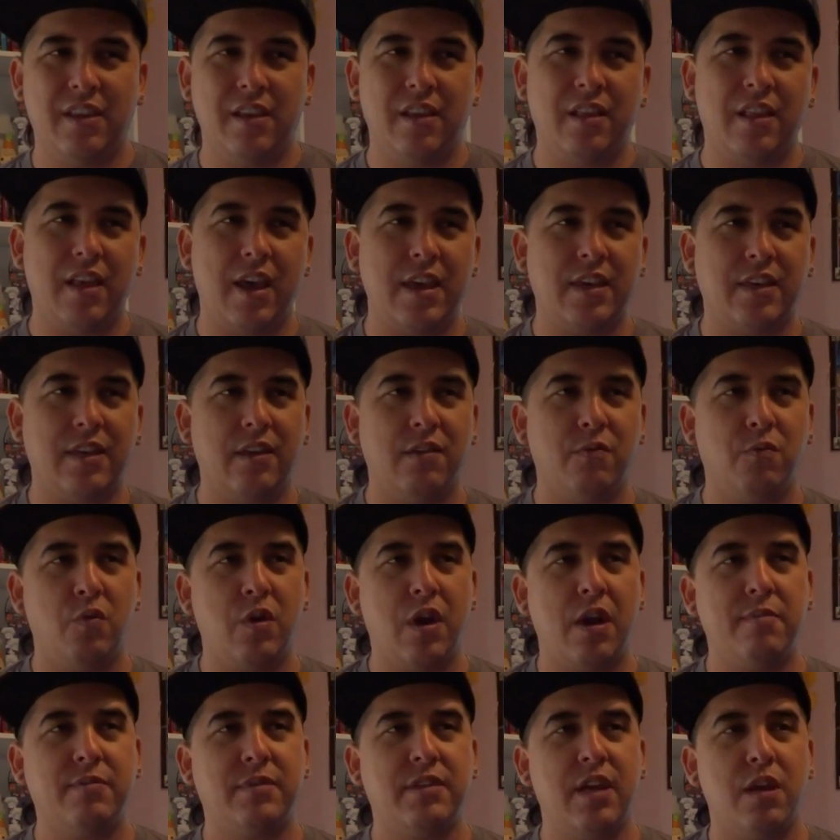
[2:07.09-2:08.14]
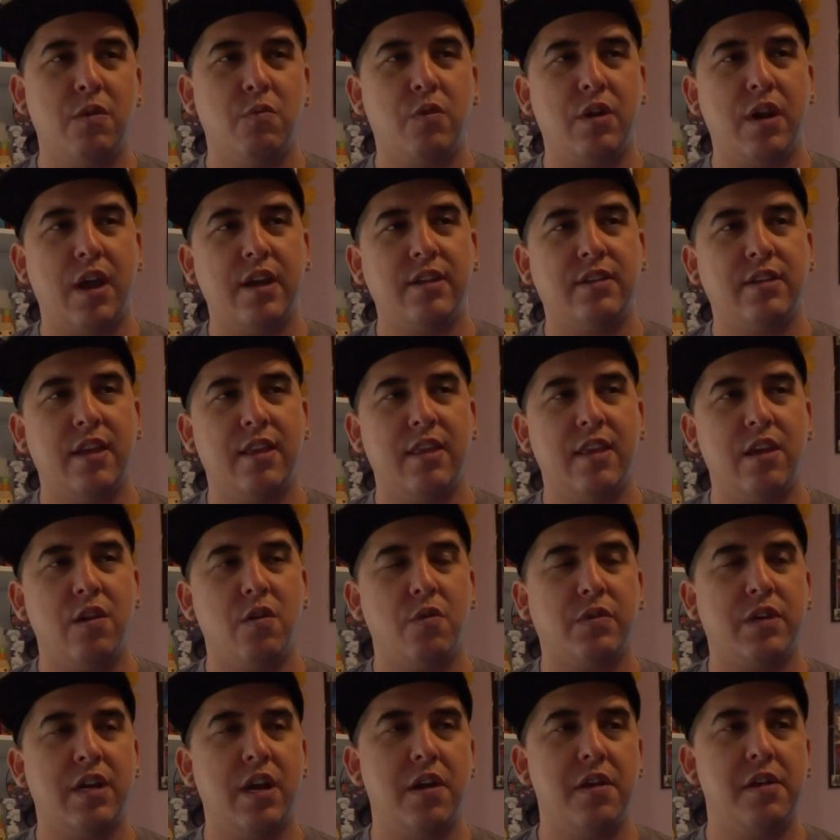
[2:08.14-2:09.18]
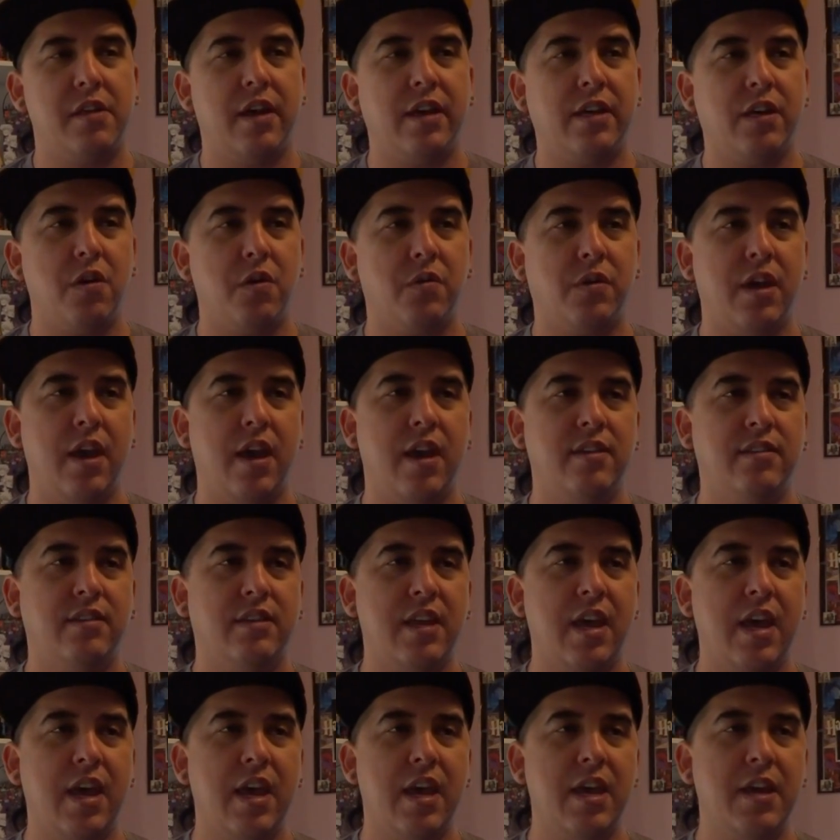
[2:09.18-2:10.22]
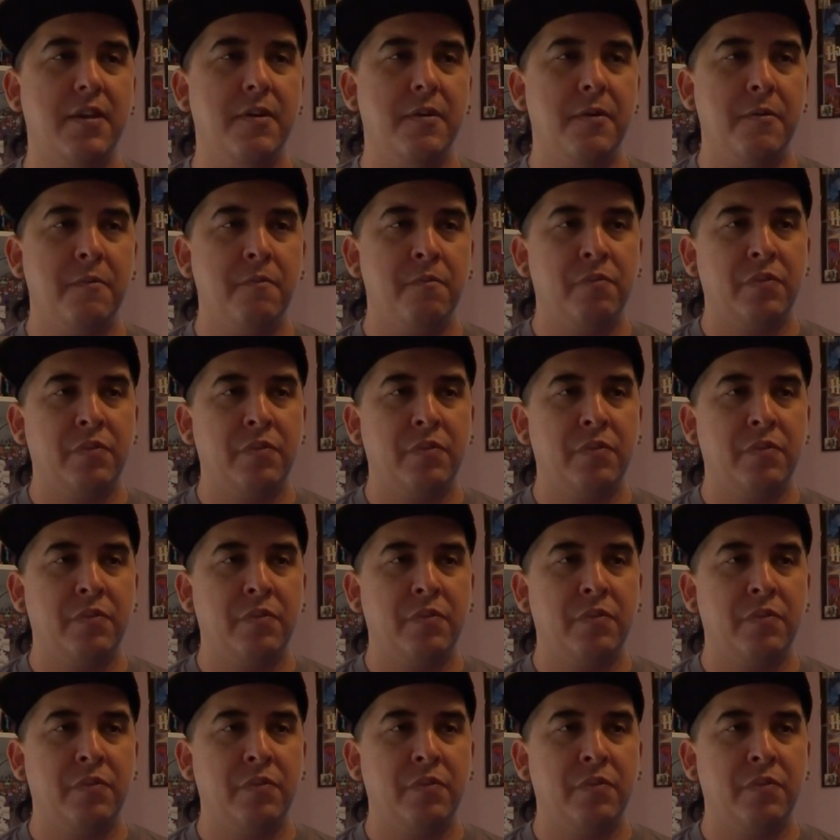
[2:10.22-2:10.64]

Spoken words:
like what I'm saying when I say they don't carry, like, okay, say